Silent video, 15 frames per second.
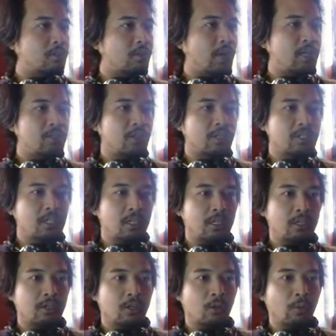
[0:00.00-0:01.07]
So as you can
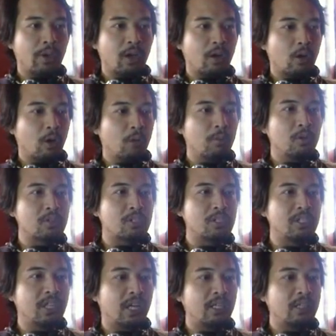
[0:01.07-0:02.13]
see, you know, we are
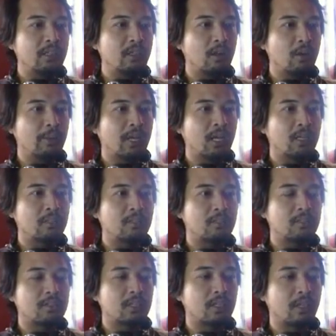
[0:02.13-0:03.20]
almost done. Oh my god,
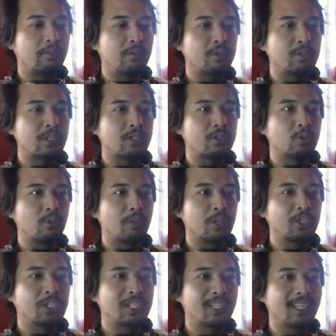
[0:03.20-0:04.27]
shit, I've used it too
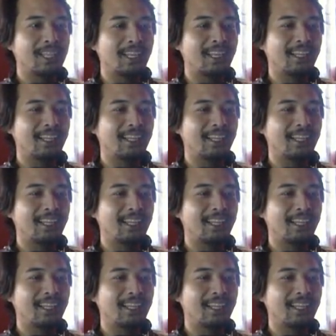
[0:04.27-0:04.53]
much.